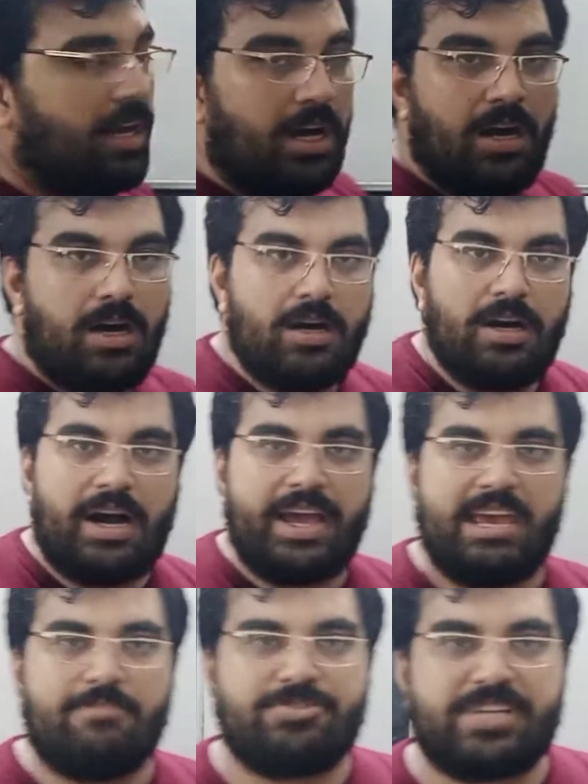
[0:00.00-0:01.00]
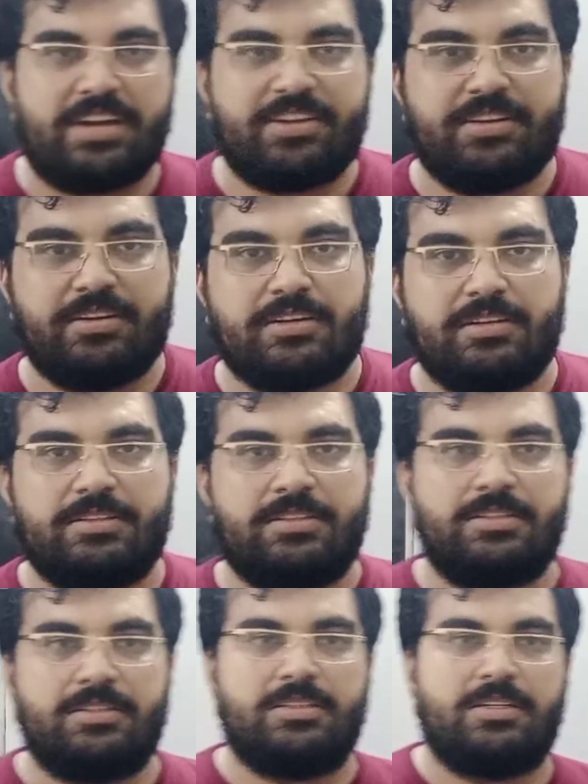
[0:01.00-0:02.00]
I have started
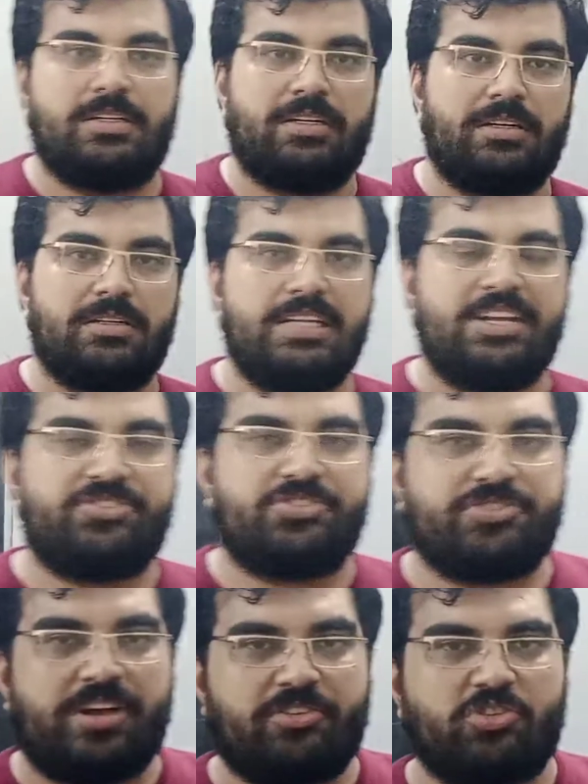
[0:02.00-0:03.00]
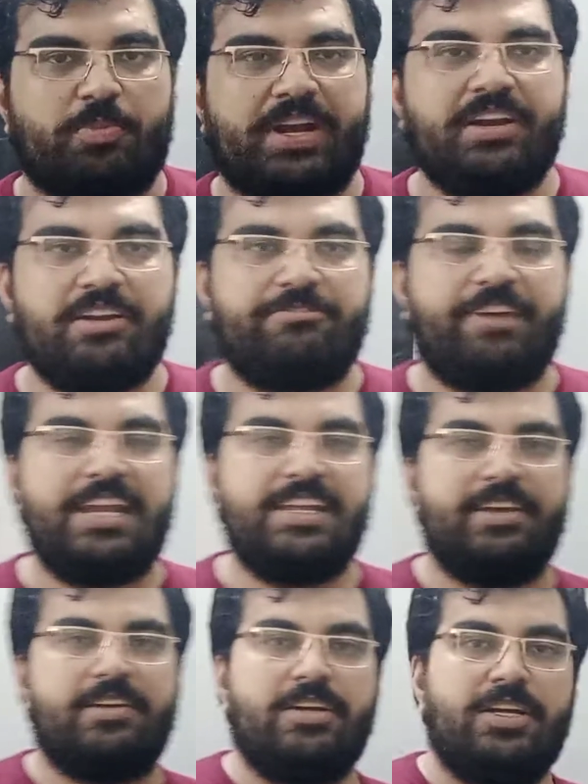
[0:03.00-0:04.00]
lectures on respiratory
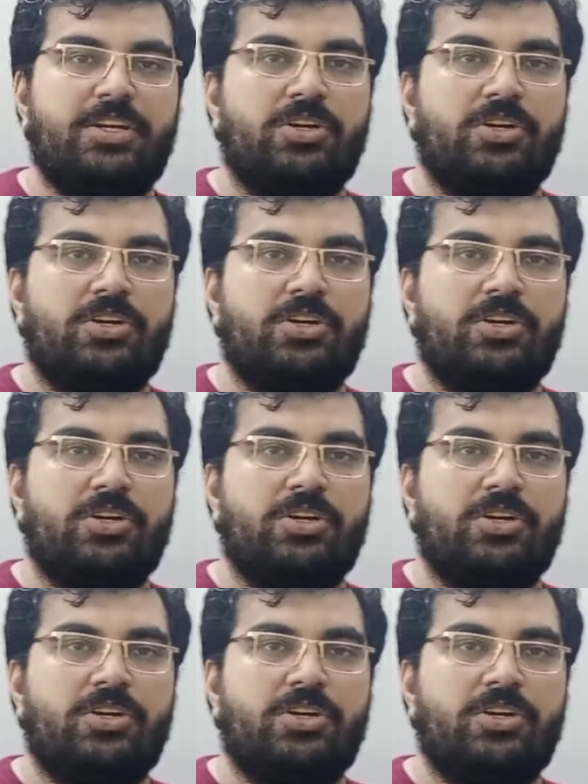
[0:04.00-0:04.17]
failure.